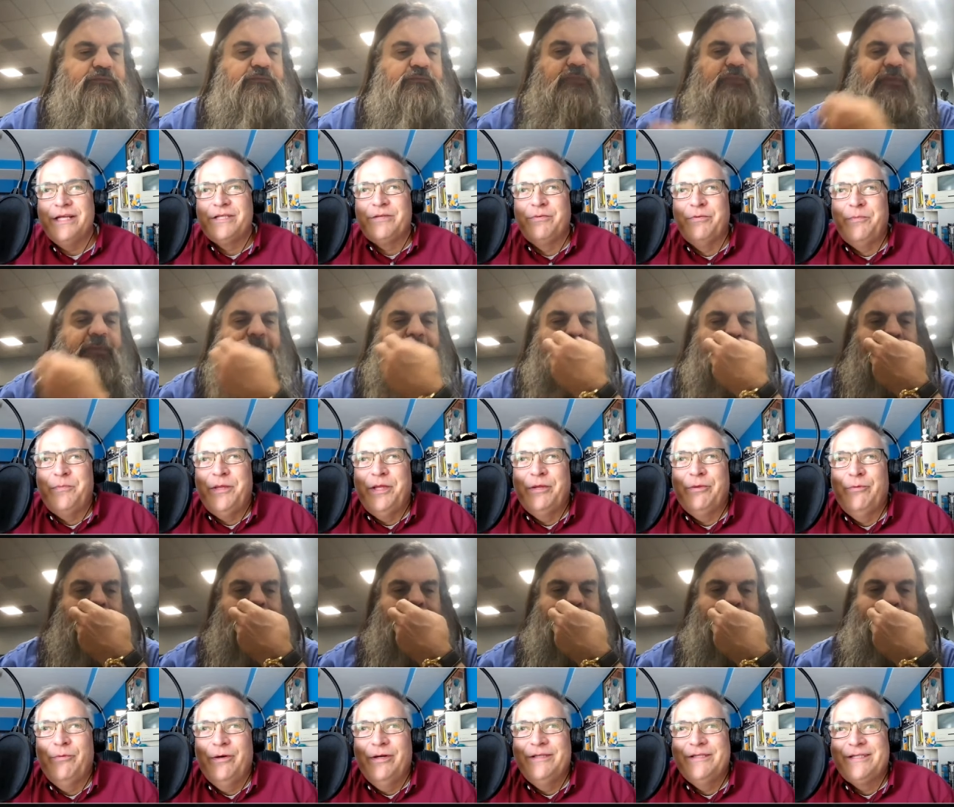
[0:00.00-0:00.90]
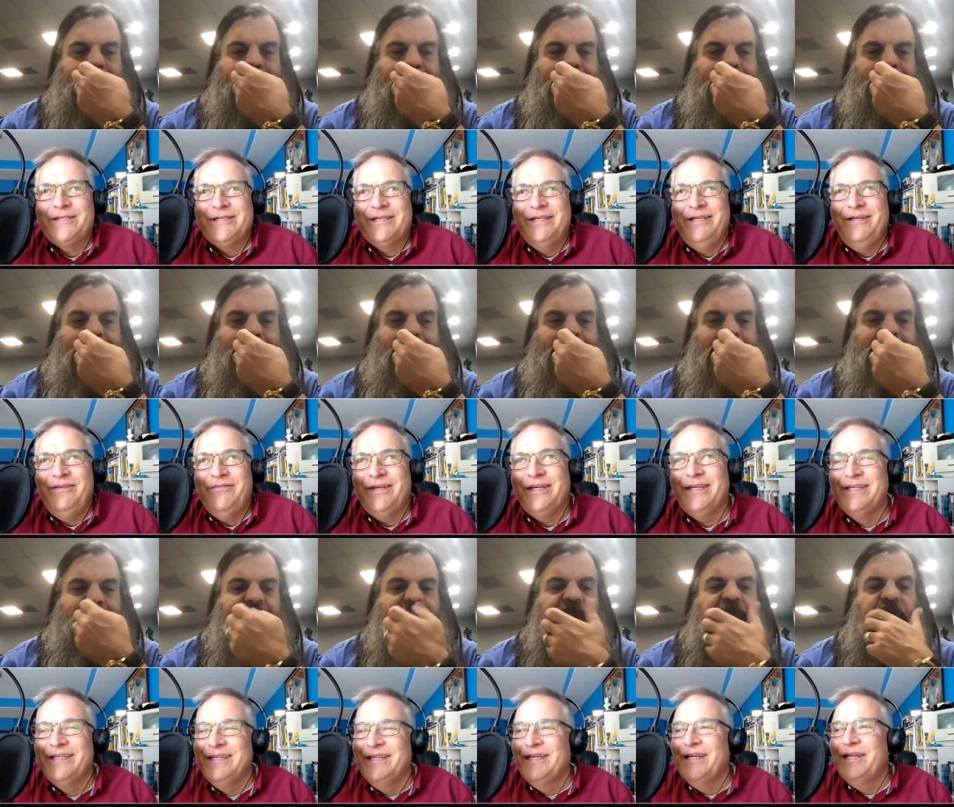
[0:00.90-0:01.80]
Speaker 1: would be the ones leaving
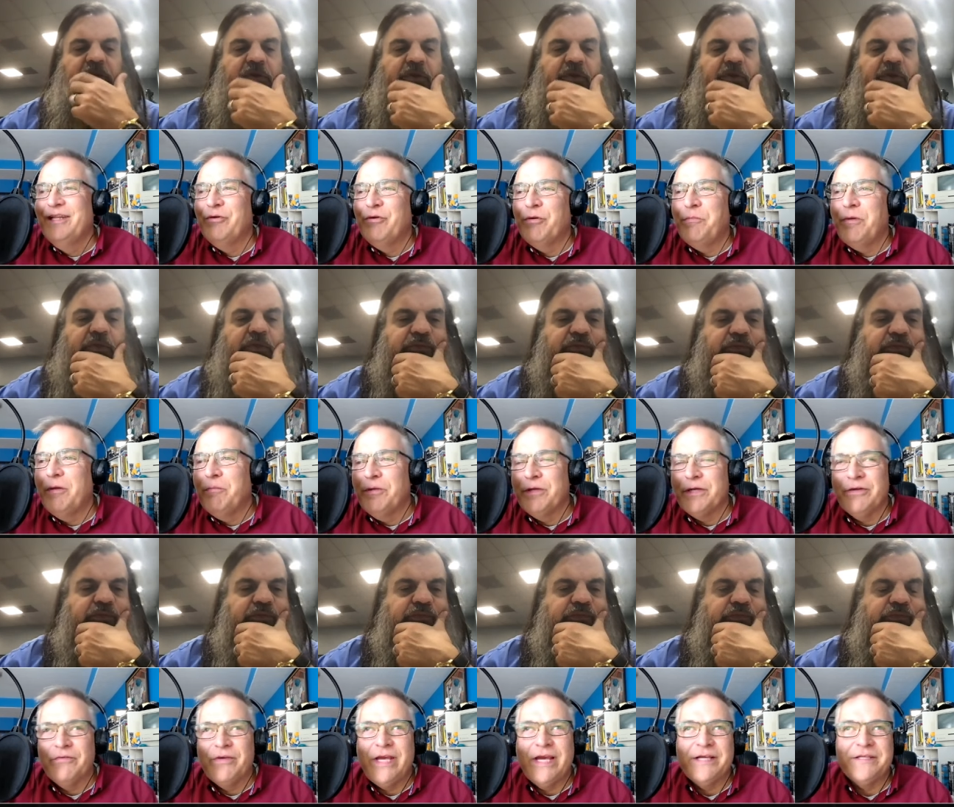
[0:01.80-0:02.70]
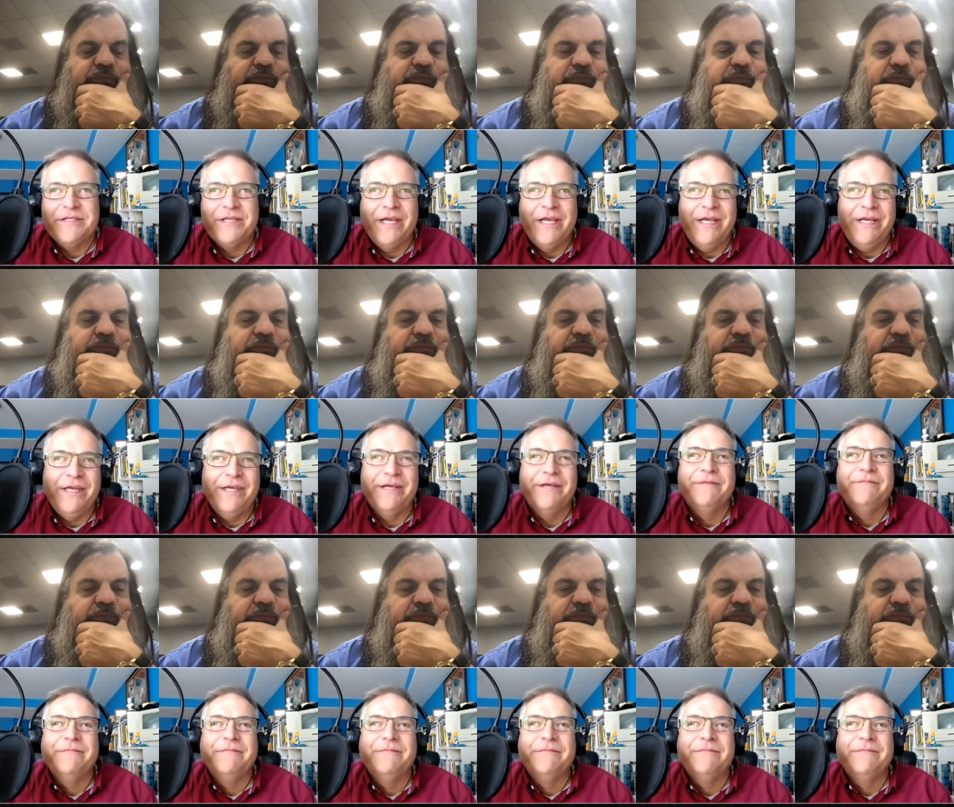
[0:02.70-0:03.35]
the Republic of Cascadia.